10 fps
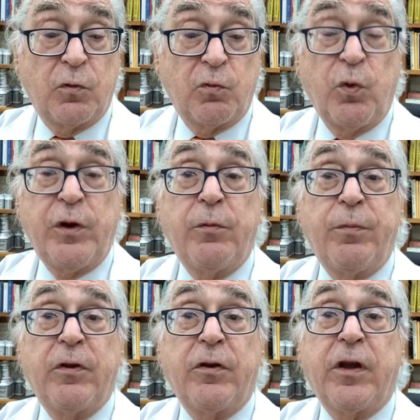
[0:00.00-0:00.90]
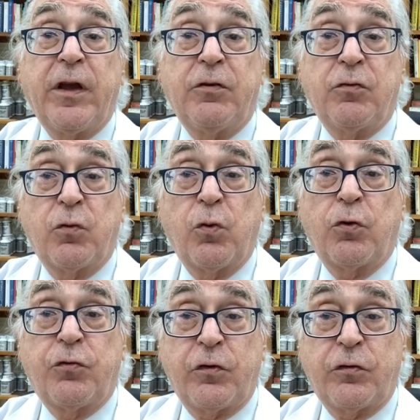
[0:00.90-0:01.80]
rehabilitate or
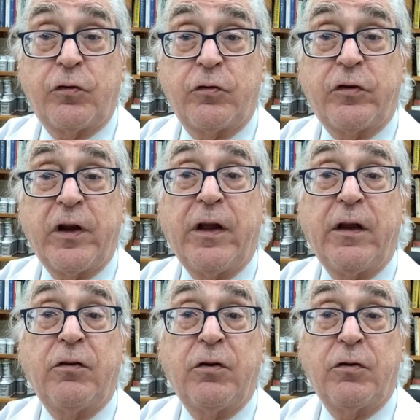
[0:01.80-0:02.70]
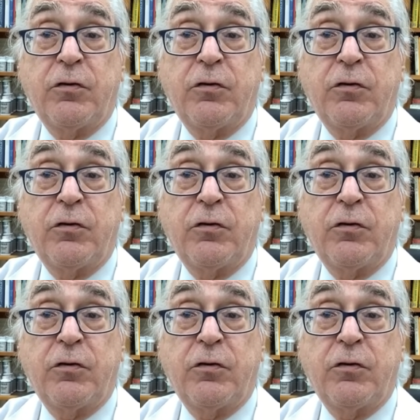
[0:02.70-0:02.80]
just sustain